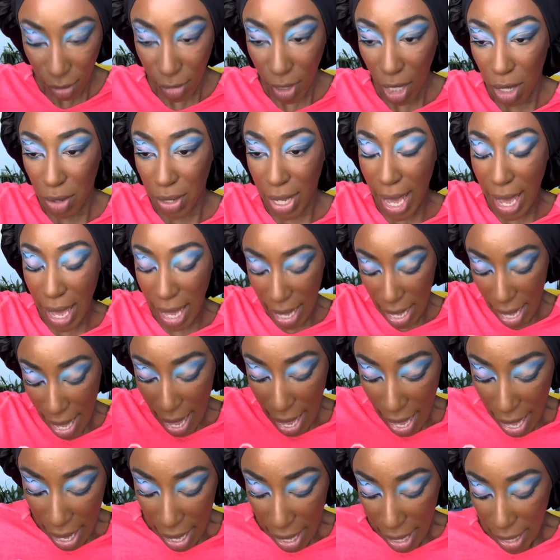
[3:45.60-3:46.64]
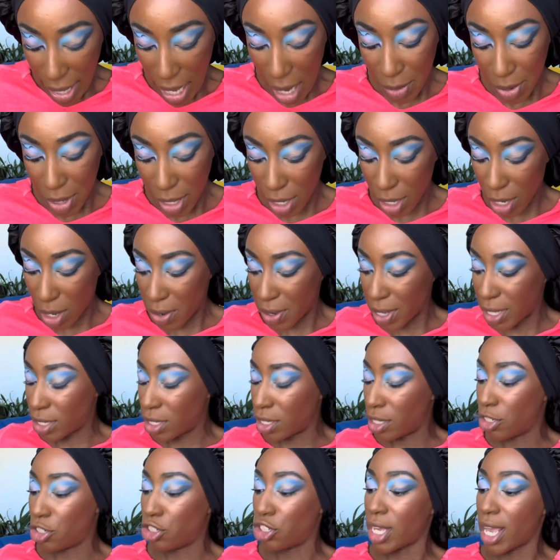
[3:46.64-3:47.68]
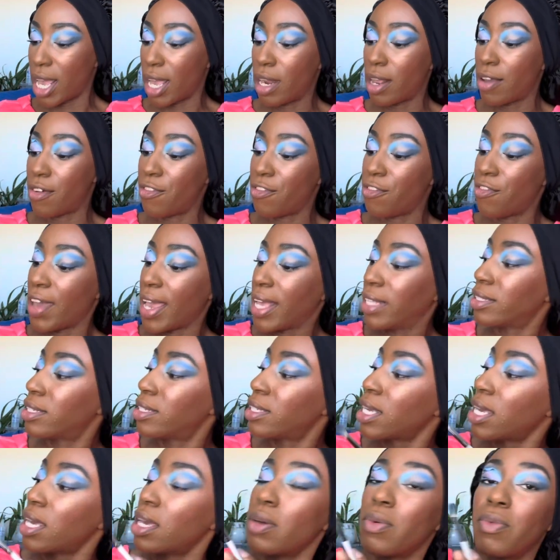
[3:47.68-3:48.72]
Okay. Now we're gonna go into the shade Fancy,